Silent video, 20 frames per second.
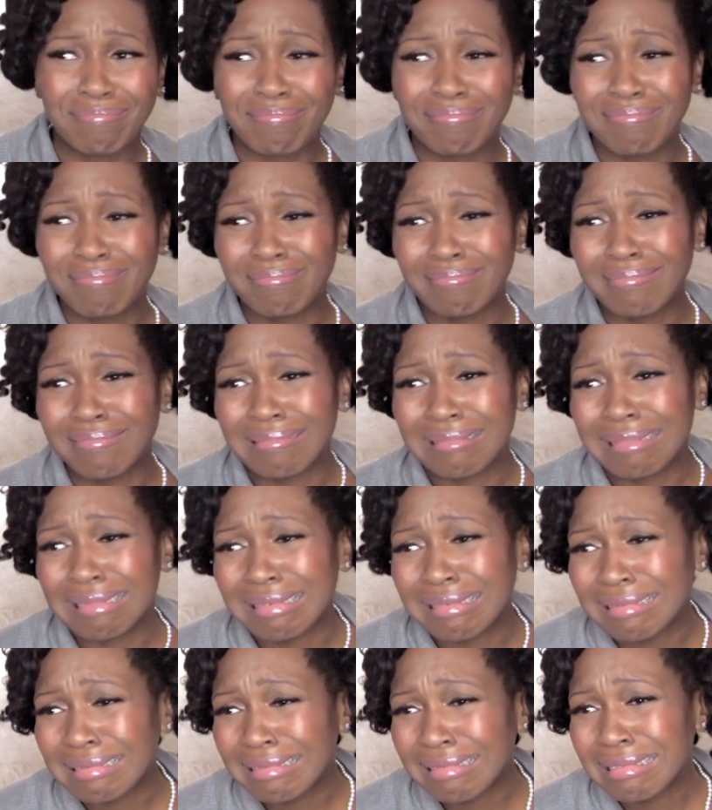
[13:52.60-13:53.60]

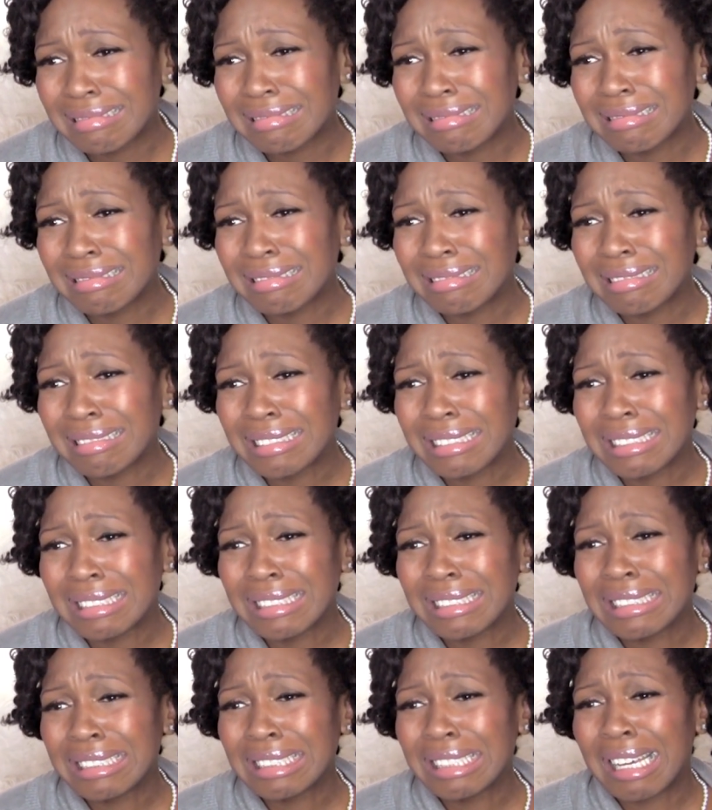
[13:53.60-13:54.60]

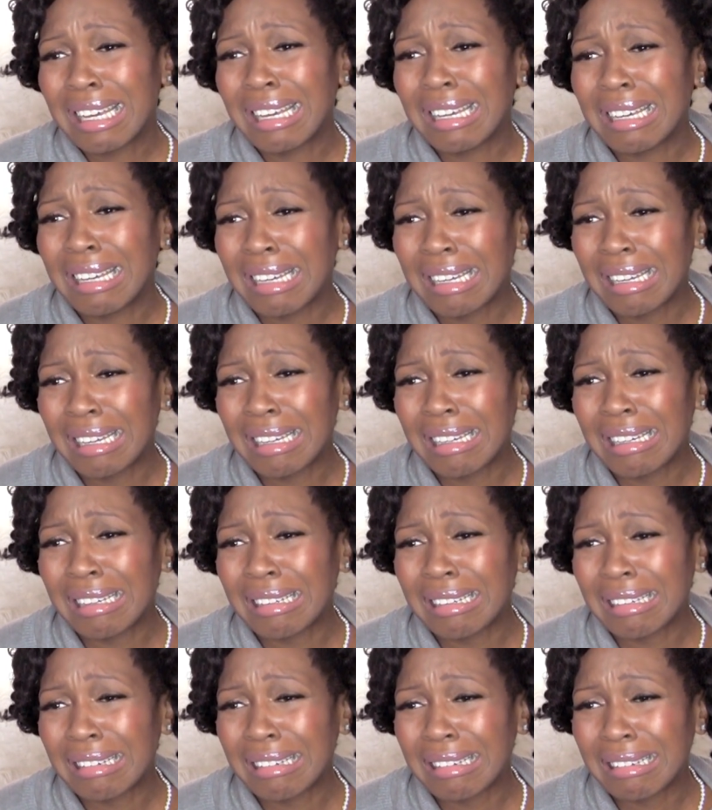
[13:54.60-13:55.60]

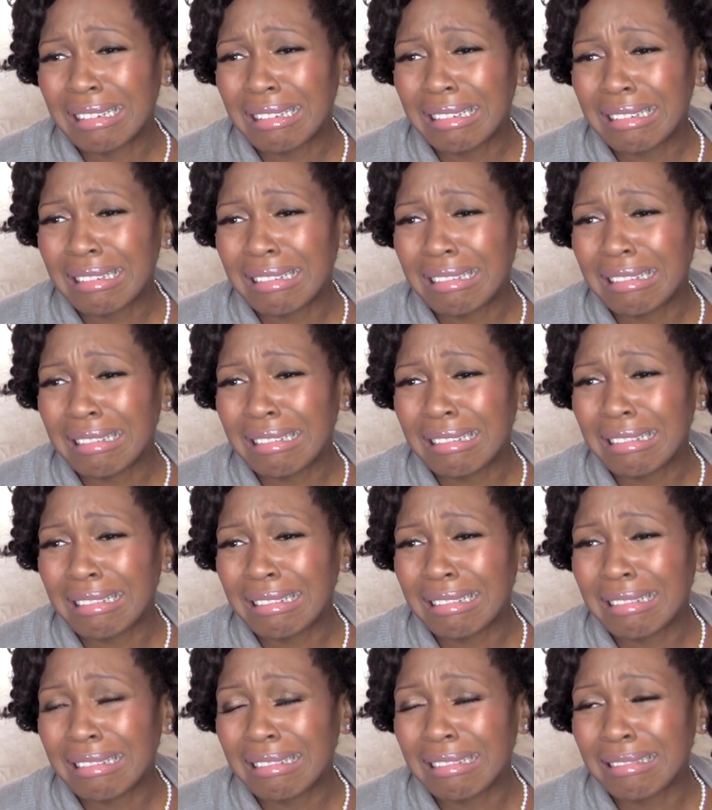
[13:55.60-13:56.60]

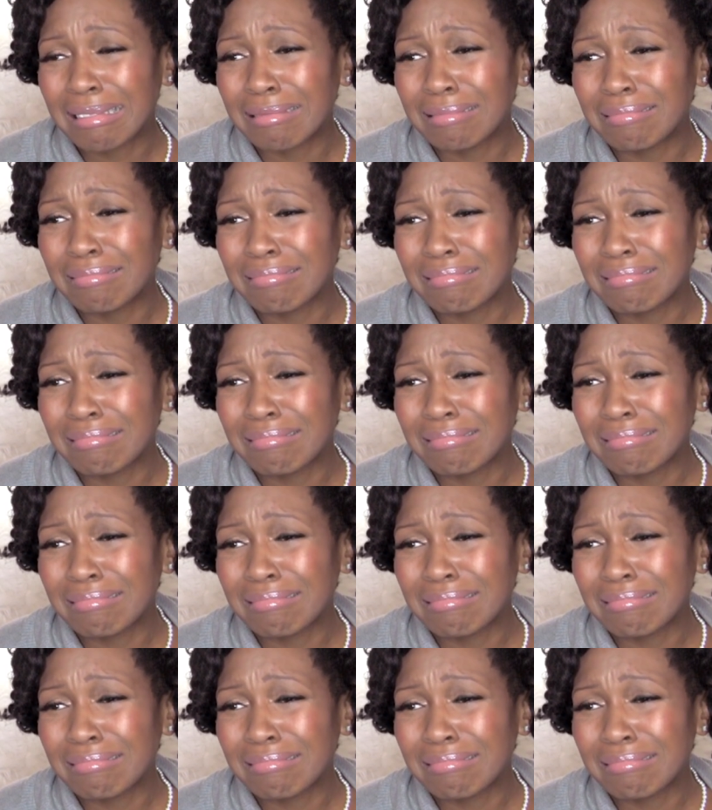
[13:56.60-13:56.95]
Nobody speaks.